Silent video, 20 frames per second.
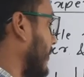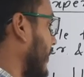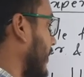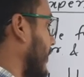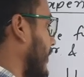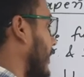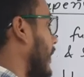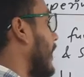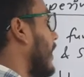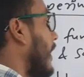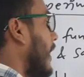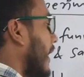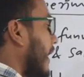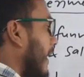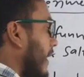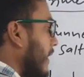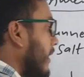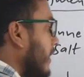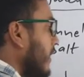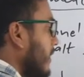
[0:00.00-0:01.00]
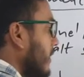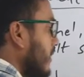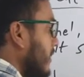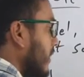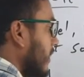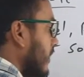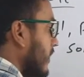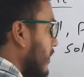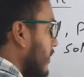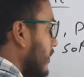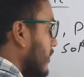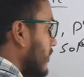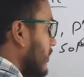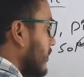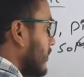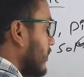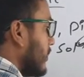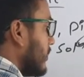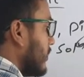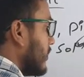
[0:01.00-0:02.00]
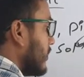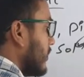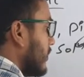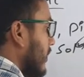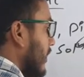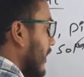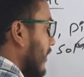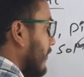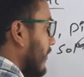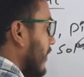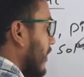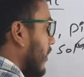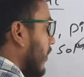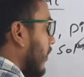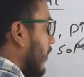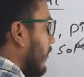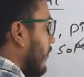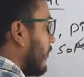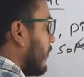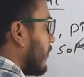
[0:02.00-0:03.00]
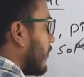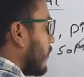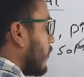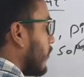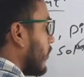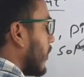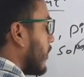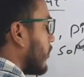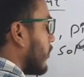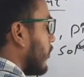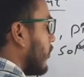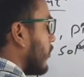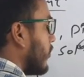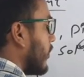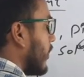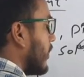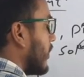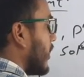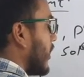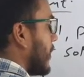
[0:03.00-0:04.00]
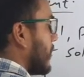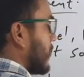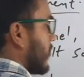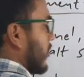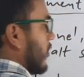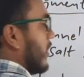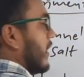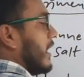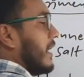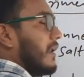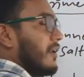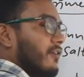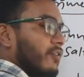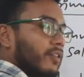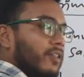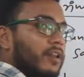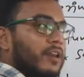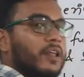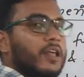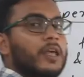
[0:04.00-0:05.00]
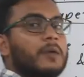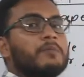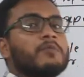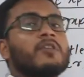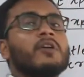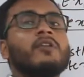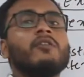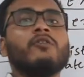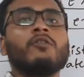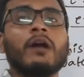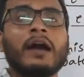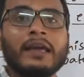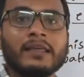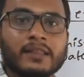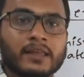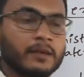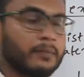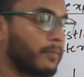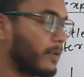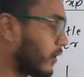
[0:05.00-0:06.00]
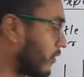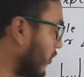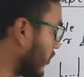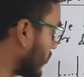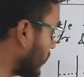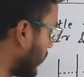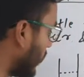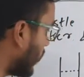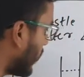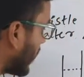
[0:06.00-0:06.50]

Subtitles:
membrane, and the level of sugar solution keeps on increasing, keeps on rising, because